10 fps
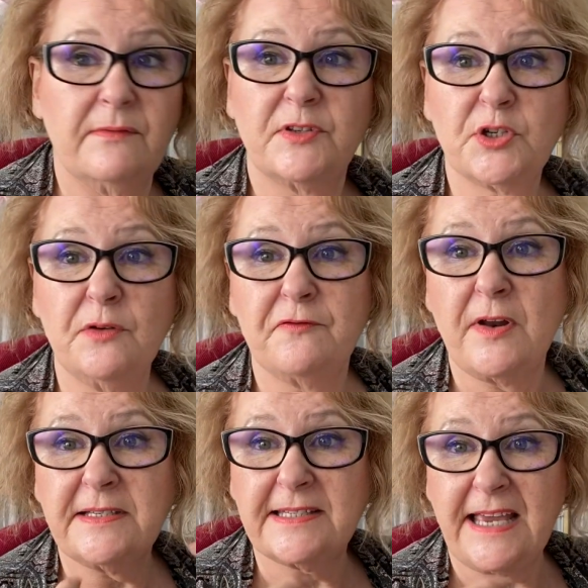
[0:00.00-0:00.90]
The 2
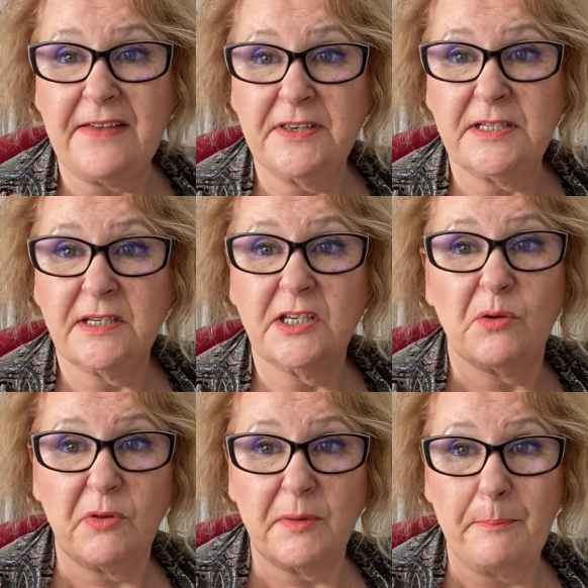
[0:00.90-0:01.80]
fronts gathered.
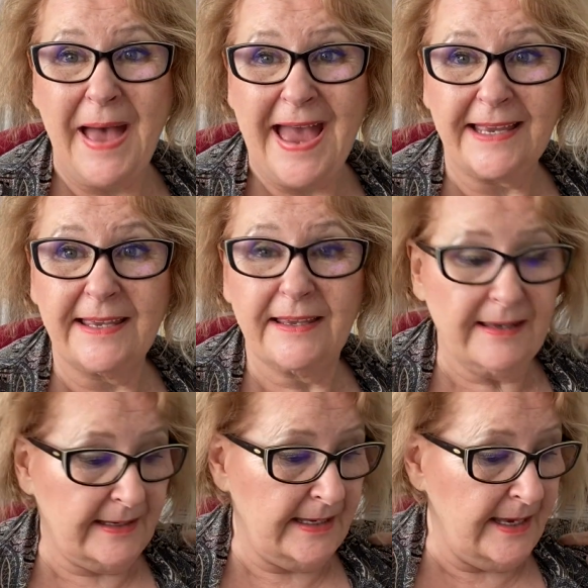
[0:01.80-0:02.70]
You want the back
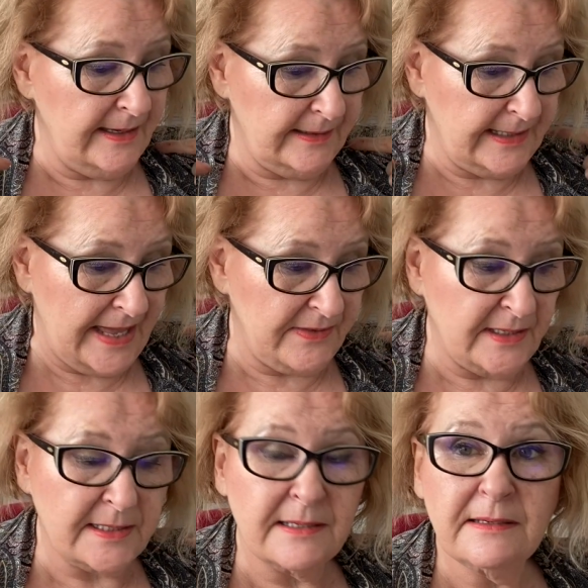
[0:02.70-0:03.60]

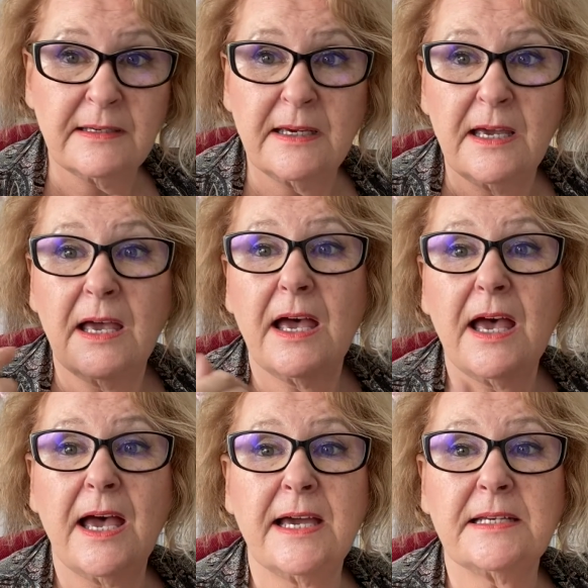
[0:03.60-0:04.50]
gathered.
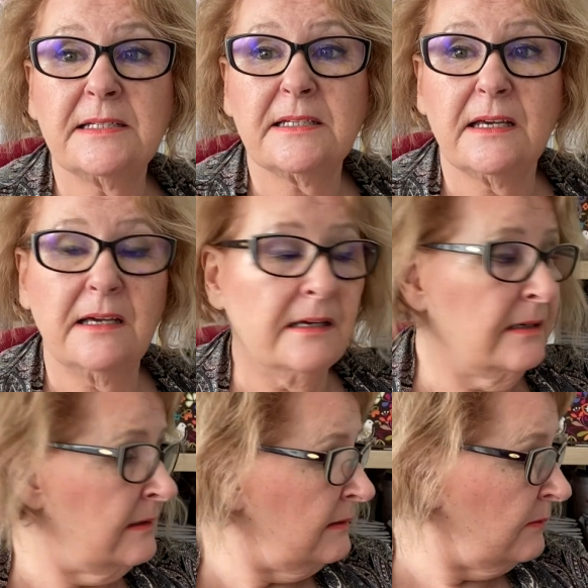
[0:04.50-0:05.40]
And
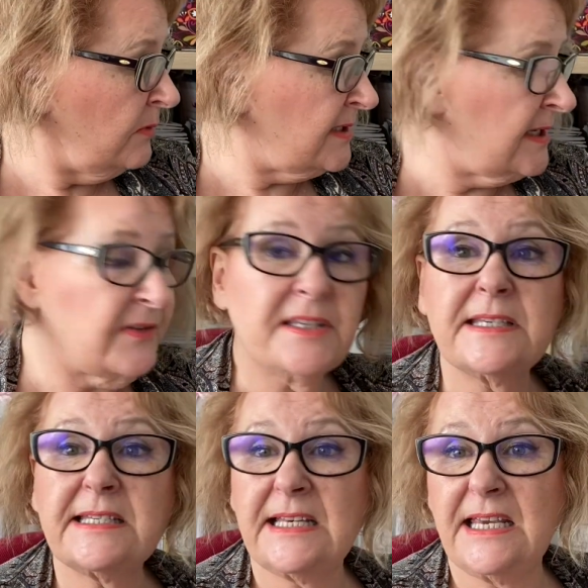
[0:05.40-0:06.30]
what's the other? The
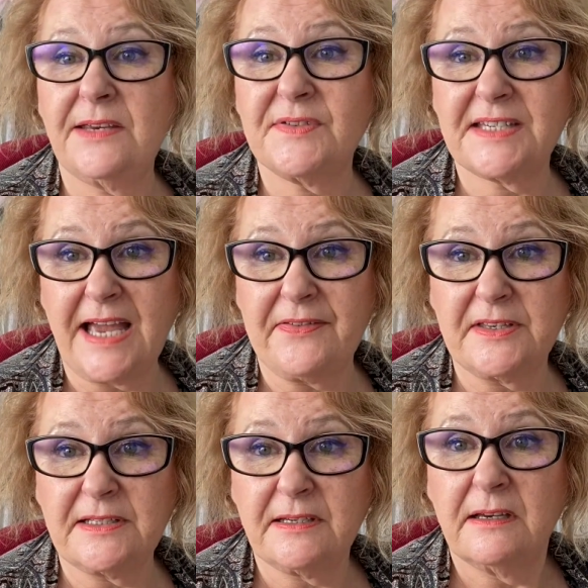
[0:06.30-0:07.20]
sleeves
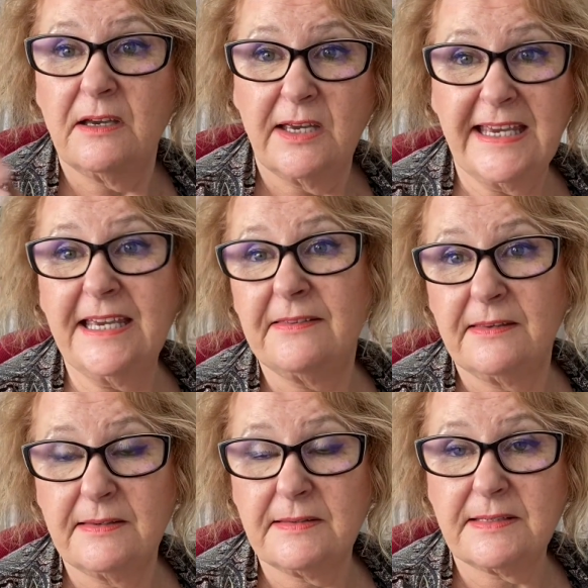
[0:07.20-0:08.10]
gathered
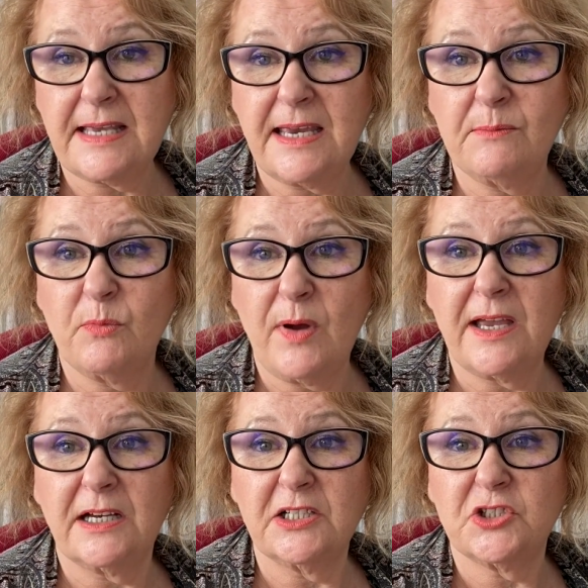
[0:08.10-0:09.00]
in the same
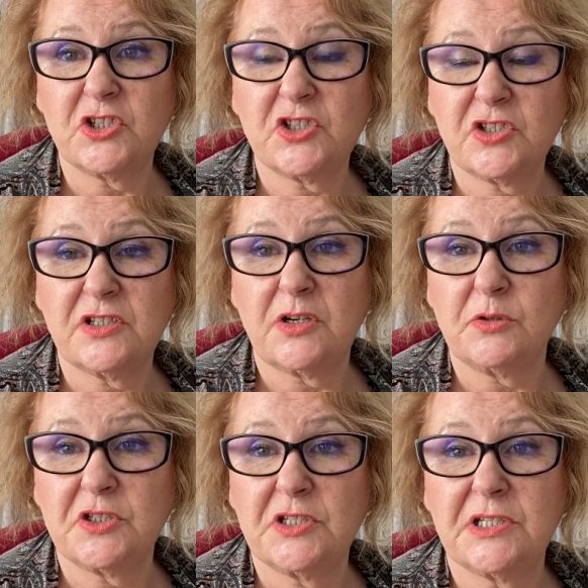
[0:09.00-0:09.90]
way I just
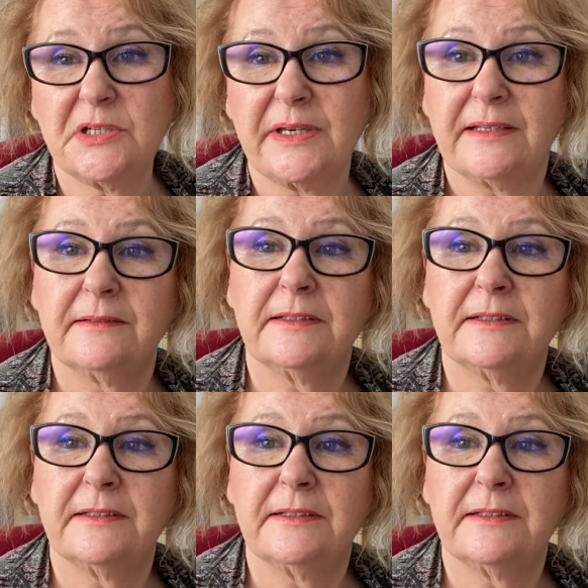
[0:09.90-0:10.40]
told you to do it.